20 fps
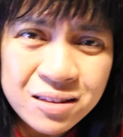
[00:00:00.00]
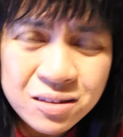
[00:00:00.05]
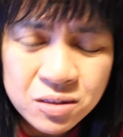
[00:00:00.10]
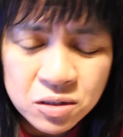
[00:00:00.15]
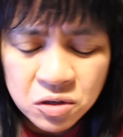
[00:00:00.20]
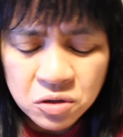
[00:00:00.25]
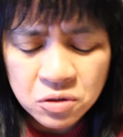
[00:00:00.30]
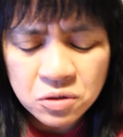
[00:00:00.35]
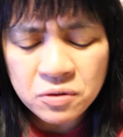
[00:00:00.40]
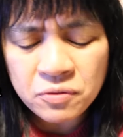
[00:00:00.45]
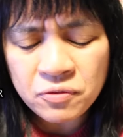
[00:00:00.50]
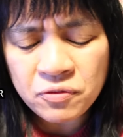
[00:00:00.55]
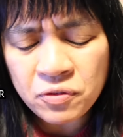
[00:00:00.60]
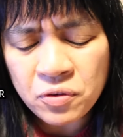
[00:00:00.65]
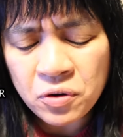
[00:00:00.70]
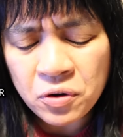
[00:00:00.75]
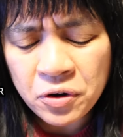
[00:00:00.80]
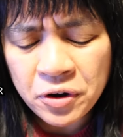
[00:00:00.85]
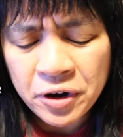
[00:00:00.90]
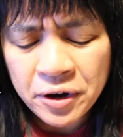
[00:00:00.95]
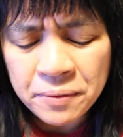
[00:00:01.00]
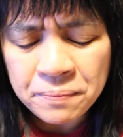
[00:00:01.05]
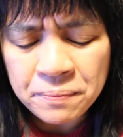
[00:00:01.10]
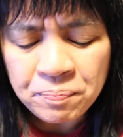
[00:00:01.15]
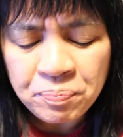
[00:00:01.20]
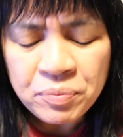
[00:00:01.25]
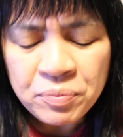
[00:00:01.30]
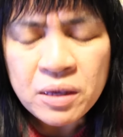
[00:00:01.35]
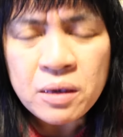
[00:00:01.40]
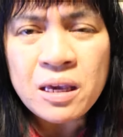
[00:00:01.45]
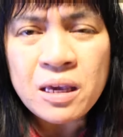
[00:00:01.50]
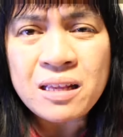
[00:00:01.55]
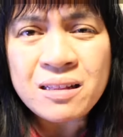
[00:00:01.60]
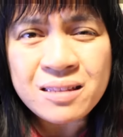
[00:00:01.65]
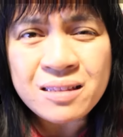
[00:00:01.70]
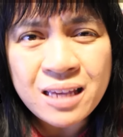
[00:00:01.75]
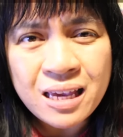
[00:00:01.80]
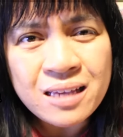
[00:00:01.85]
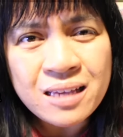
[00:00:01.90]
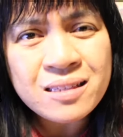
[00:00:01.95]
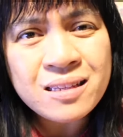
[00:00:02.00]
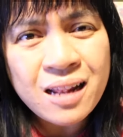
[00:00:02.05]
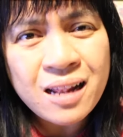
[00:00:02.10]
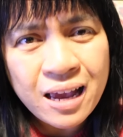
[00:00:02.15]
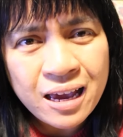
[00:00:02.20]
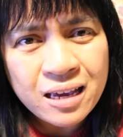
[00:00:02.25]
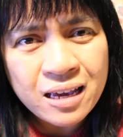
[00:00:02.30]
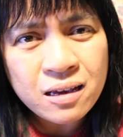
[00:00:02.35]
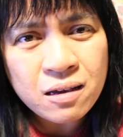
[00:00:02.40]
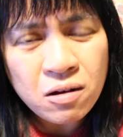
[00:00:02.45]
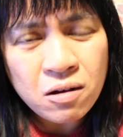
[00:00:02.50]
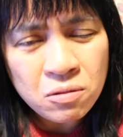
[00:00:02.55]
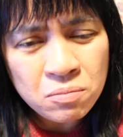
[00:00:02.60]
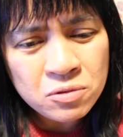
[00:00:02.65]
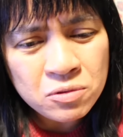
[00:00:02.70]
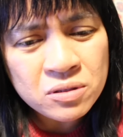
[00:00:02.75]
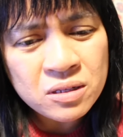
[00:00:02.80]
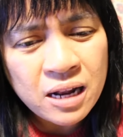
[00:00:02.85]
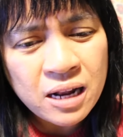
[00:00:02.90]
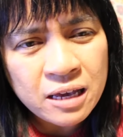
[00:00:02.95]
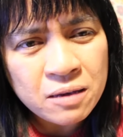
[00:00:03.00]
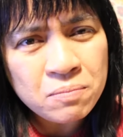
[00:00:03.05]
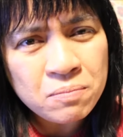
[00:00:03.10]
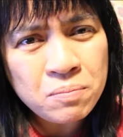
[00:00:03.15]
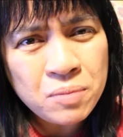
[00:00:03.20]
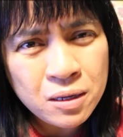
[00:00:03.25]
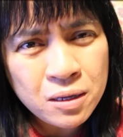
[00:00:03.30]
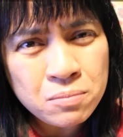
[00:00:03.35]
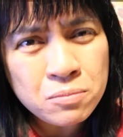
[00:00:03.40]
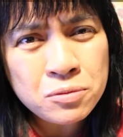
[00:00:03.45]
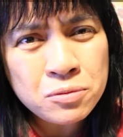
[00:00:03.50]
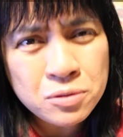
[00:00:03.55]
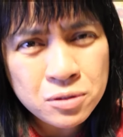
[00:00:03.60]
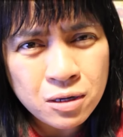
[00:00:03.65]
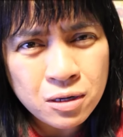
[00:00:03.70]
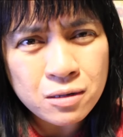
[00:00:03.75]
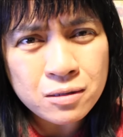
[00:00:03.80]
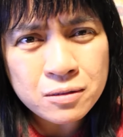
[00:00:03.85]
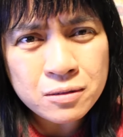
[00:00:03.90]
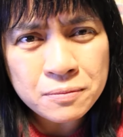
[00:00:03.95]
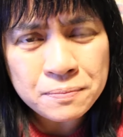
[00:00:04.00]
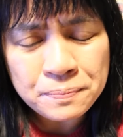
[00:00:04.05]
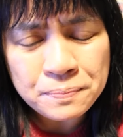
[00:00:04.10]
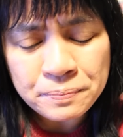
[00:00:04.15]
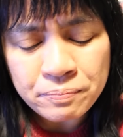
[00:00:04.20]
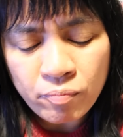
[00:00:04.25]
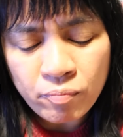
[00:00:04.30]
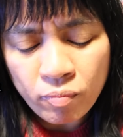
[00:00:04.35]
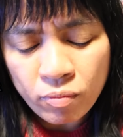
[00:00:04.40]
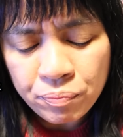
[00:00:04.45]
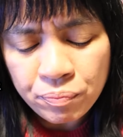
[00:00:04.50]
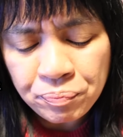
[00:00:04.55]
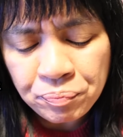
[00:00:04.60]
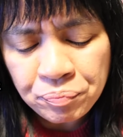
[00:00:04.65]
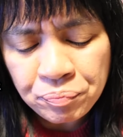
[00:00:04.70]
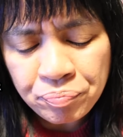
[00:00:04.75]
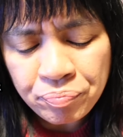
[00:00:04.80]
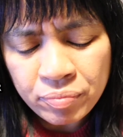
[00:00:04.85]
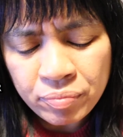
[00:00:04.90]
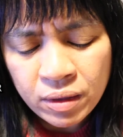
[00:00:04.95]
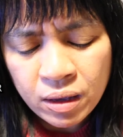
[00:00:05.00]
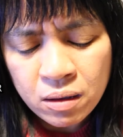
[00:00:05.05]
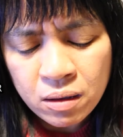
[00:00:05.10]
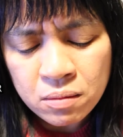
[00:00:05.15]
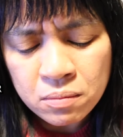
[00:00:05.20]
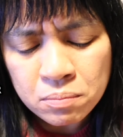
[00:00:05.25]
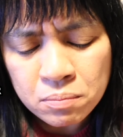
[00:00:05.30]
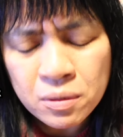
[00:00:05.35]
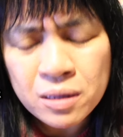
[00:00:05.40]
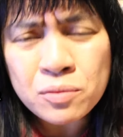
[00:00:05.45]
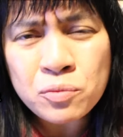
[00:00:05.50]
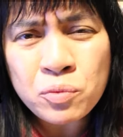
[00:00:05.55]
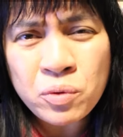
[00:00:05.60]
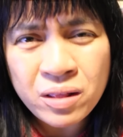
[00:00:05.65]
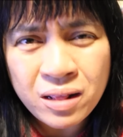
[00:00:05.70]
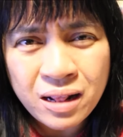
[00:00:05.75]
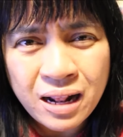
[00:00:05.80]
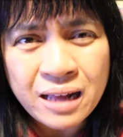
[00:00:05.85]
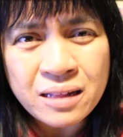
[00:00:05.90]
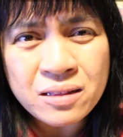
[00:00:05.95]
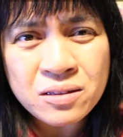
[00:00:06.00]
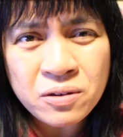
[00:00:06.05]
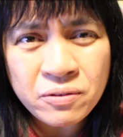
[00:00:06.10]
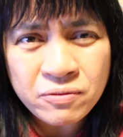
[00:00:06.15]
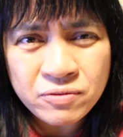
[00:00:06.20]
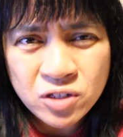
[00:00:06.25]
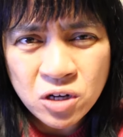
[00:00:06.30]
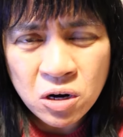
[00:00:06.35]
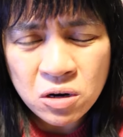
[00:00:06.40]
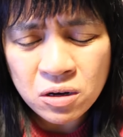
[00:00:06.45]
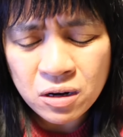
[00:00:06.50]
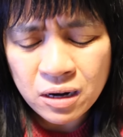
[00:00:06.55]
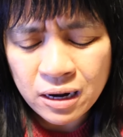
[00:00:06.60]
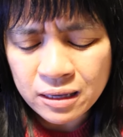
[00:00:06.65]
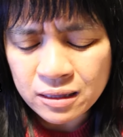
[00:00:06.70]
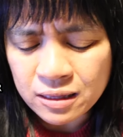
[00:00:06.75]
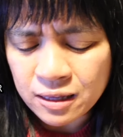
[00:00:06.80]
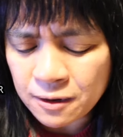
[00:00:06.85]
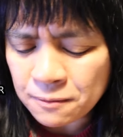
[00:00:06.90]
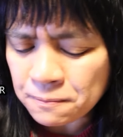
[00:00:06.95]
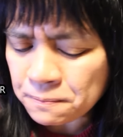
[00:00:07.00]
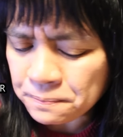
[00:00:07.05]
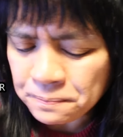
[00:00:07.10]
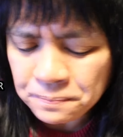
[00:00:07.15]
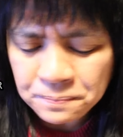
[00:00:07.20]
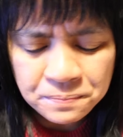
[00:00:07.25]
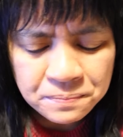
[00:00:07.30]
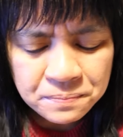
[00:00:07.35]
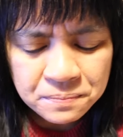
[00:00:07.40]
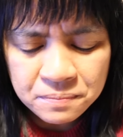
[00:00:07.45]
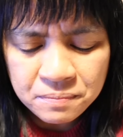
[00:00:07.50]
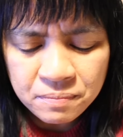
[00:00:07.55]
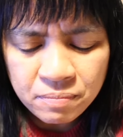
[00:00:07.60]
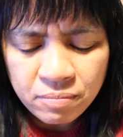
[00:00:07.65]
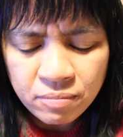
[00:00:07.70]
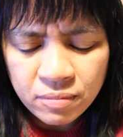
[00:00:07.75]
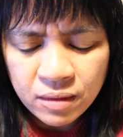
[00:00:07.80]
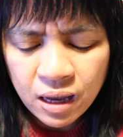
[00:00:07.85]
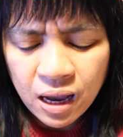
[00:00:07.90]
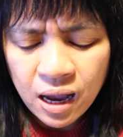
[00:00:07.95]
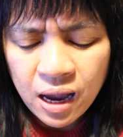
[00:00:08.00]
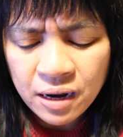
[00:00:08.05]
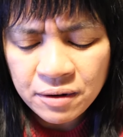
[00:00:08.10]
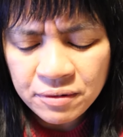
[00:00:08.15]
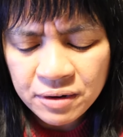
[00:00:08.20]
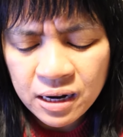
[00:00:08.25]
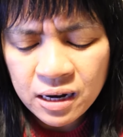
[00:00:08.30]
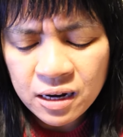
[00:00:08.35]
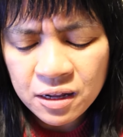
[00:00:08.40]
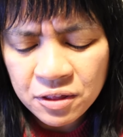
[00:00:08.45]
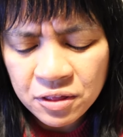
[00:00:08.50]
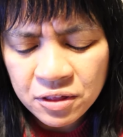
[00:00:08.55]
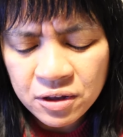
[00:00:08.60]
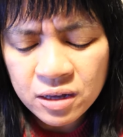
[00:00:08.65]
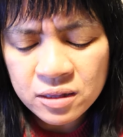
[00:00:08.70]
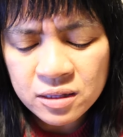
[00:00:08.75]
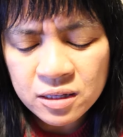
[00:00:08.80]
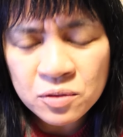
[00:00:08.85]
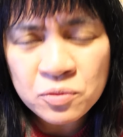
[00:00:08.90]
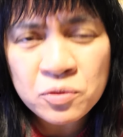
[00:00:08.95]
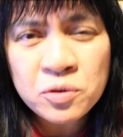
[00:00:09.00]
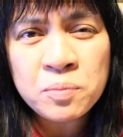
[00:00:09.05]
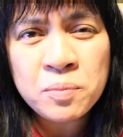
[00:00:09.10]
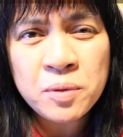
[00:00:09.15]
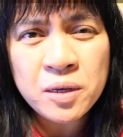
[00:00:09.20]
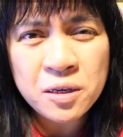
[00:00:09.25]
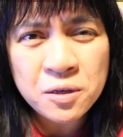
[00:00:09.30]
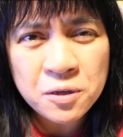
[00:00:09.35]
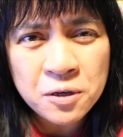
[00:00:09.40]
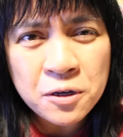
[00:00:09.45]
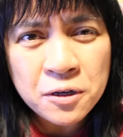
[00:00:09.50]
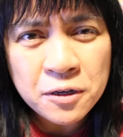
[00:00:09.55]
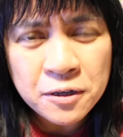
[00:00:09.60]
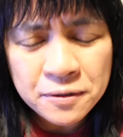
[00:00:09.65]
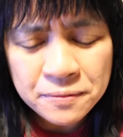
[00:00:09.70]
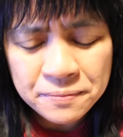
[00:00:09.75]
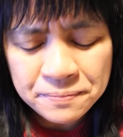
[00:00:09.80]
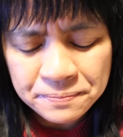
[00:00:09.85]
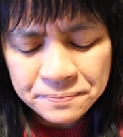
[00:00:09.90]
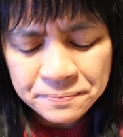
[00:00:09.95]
it's good for... It tastes like almost like Bean Boozled, but with lots of chocolate, and I really thought it would be good.